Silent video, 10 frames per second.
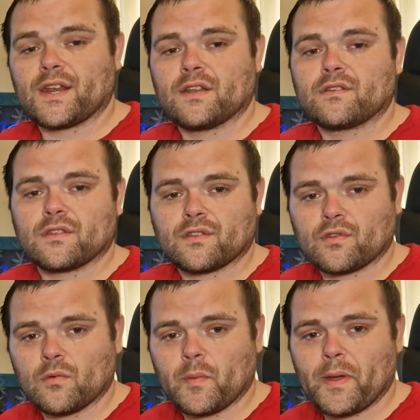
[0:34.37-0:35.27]
is get into
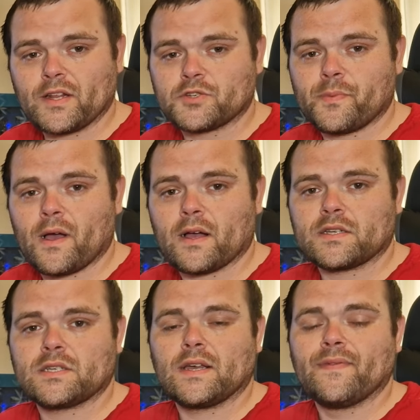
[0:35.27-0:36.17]
the thermal
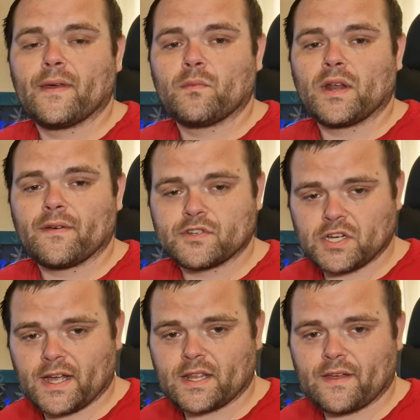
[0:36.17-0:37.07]
benchmarks, and then we'll
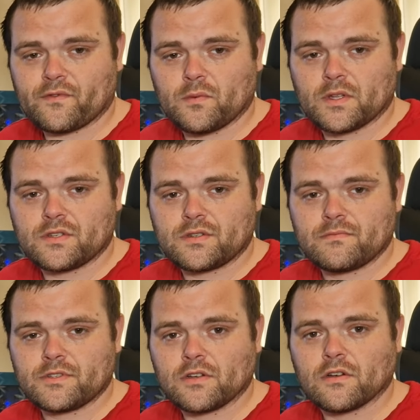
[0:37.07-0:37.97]
have a chat afterwards.